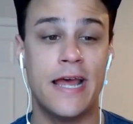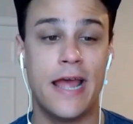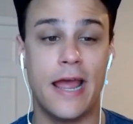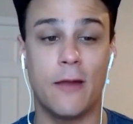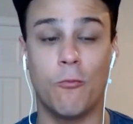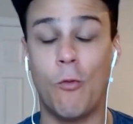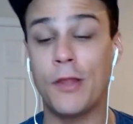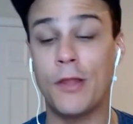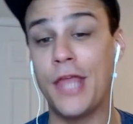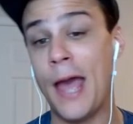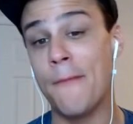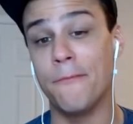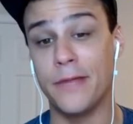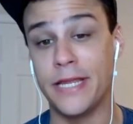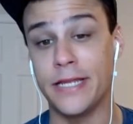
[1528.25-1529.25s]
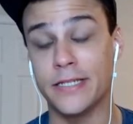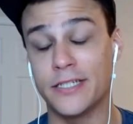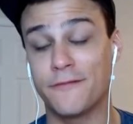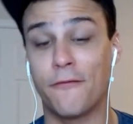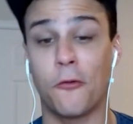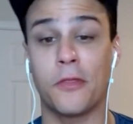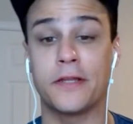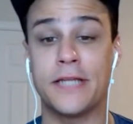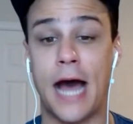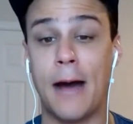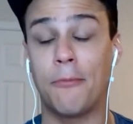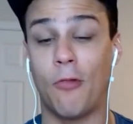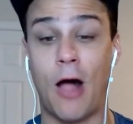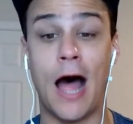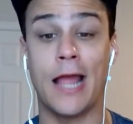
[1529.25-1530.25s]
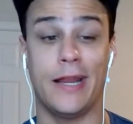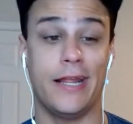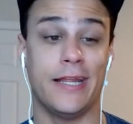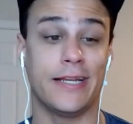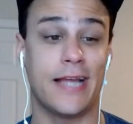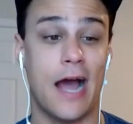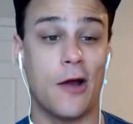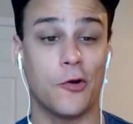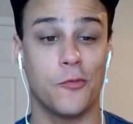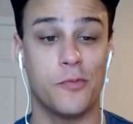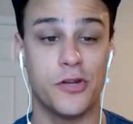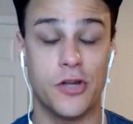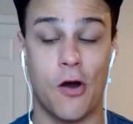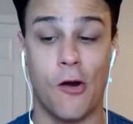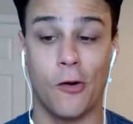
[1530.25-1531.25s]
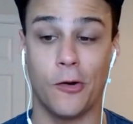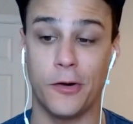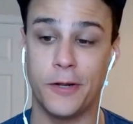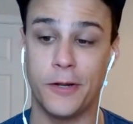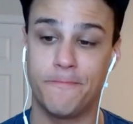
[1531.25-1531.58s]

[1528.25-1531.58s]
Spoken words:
and what that means for the top line in Connor Bedard.